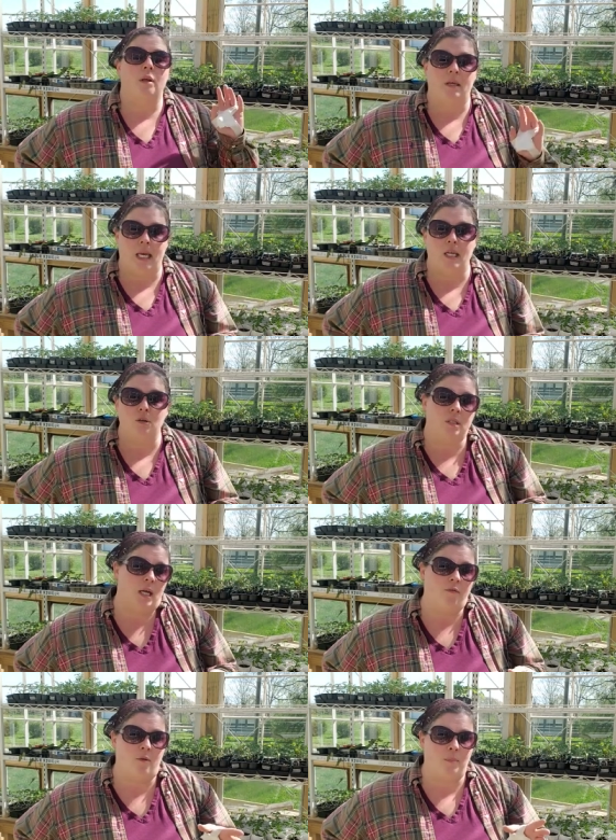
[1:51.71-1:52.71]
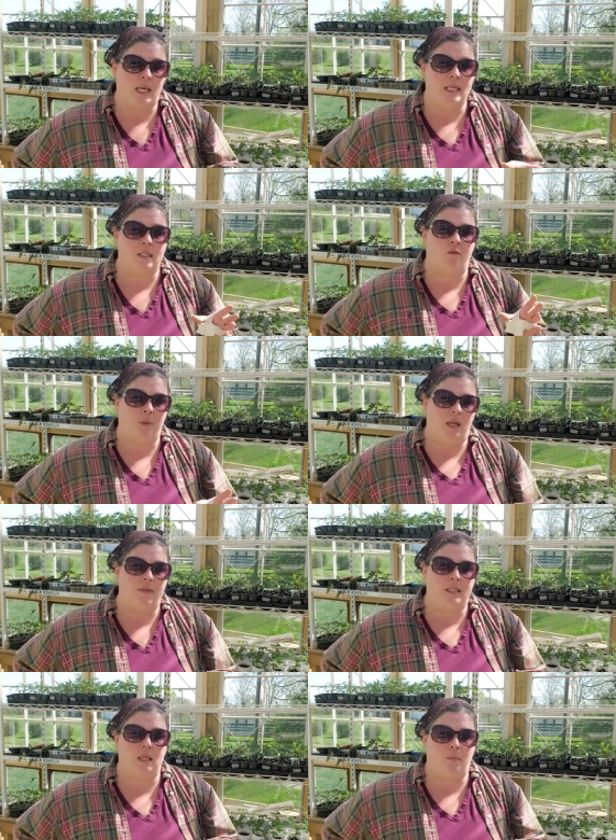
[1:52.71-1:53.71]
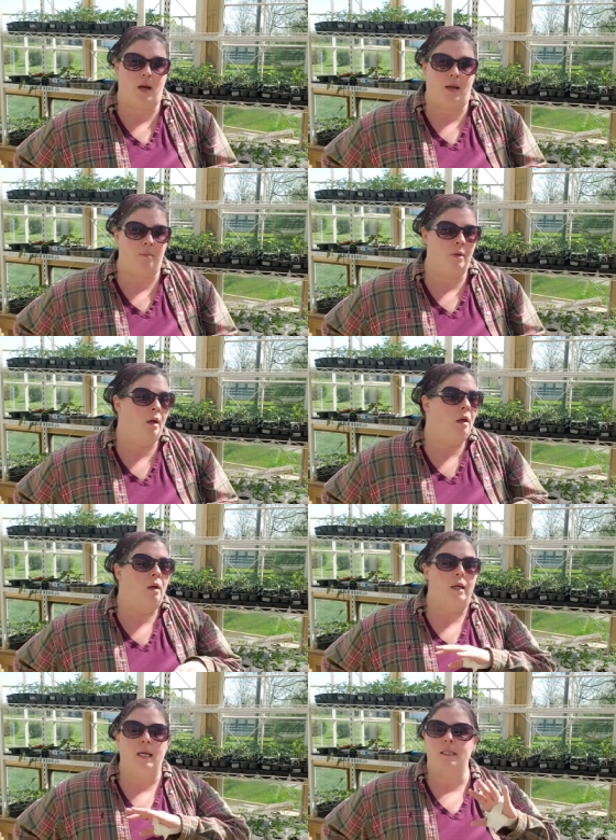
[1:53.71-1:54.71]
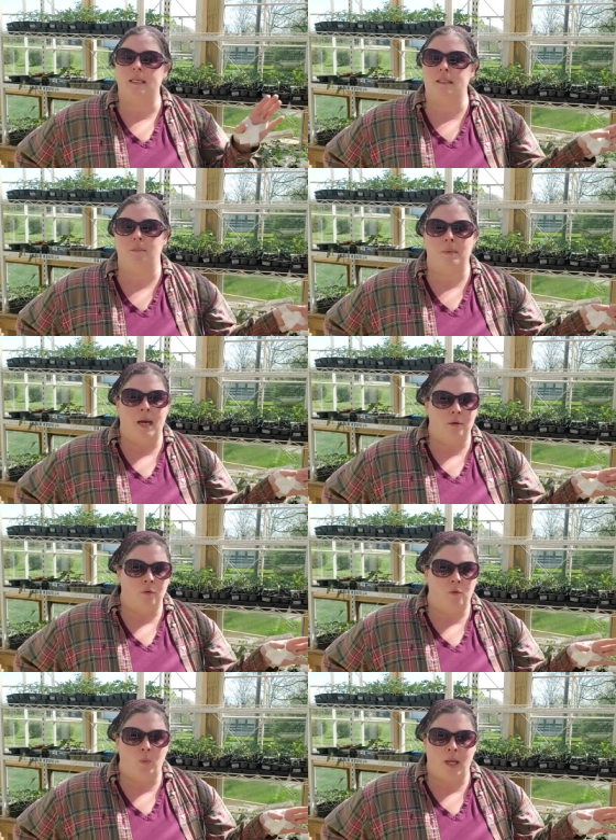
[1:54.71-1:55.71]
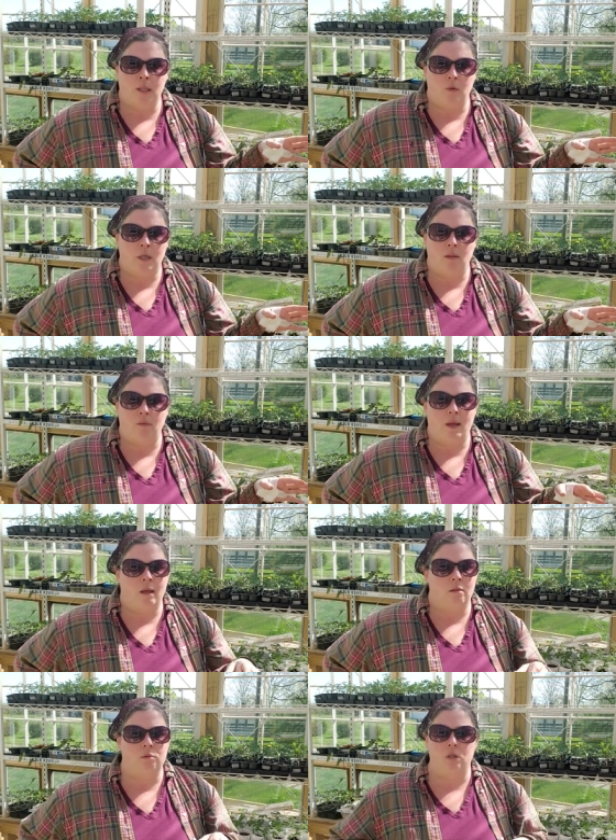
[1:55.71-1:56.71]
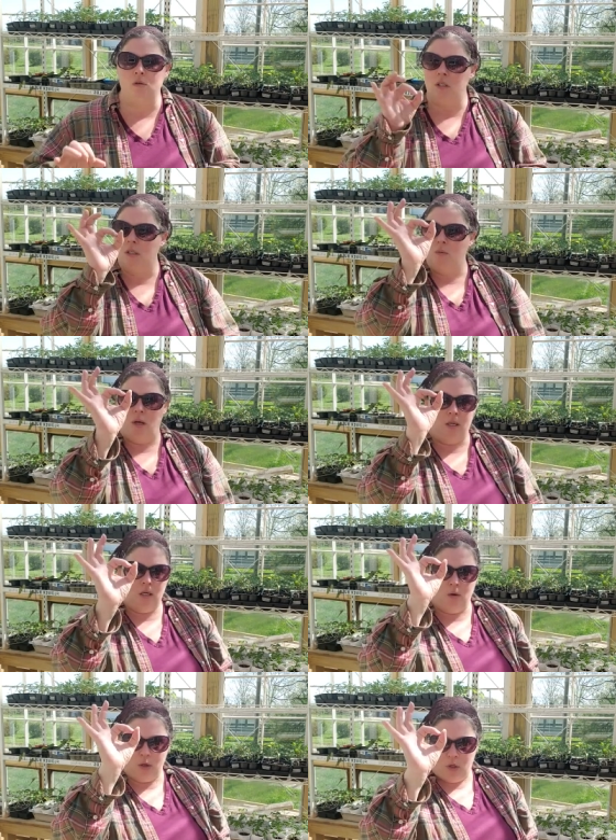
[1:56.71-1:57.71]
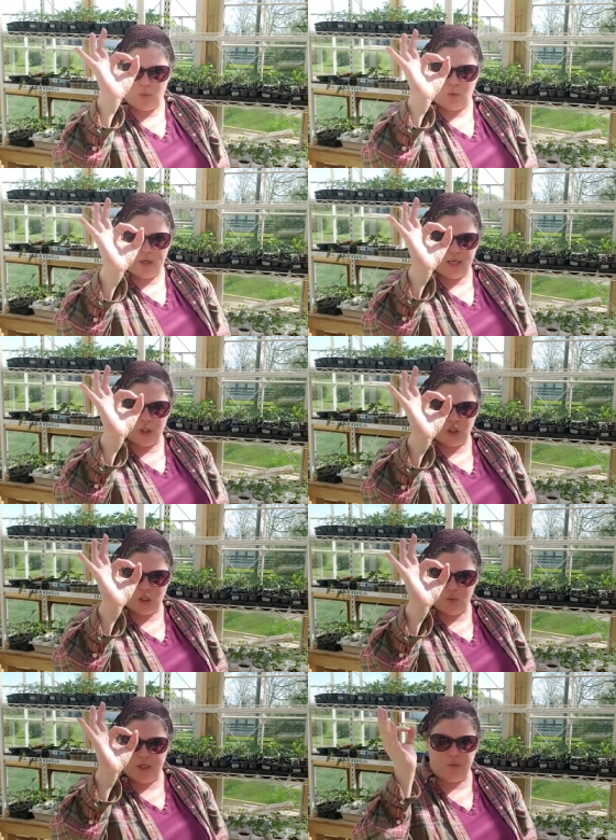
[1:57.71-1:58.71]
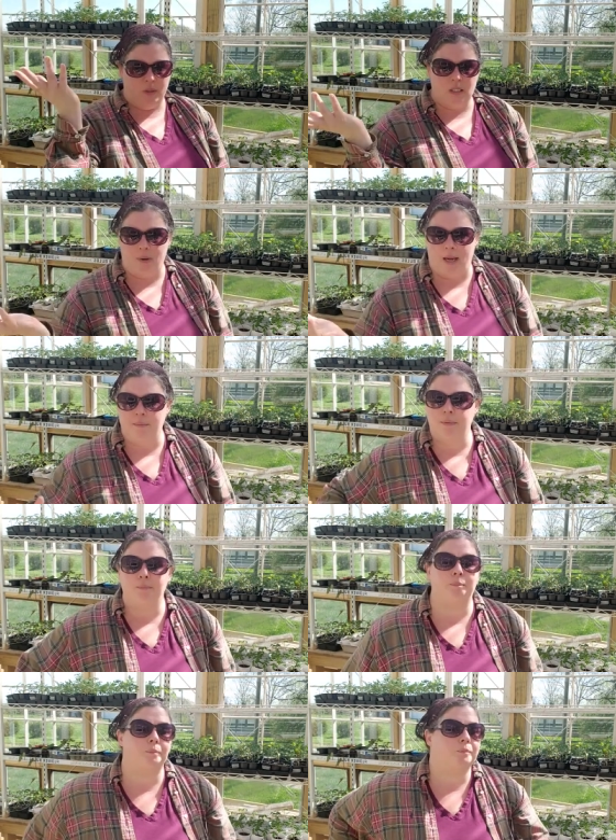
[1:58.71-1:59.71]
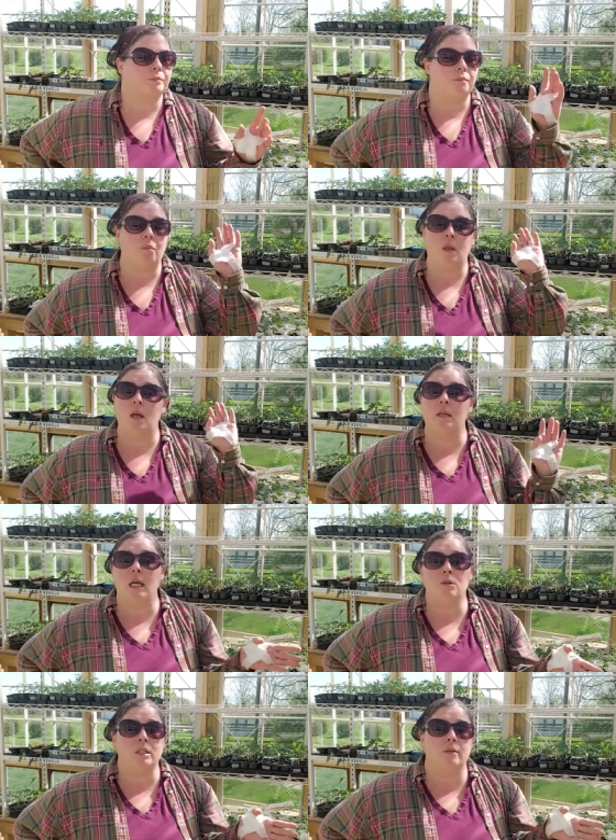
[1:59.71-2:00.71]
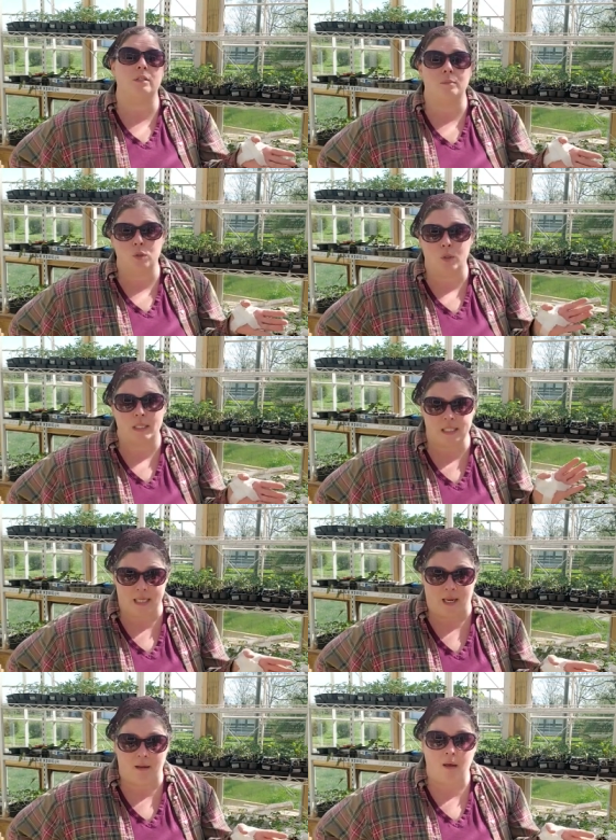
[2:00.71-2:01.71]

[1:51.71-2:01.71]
Get yourself a piece of PVC pipe. It doesn't matter the width or anything. You just want, you know, a good 1-inch, 2-inch piece of pipe, and get yourself some sort of stick.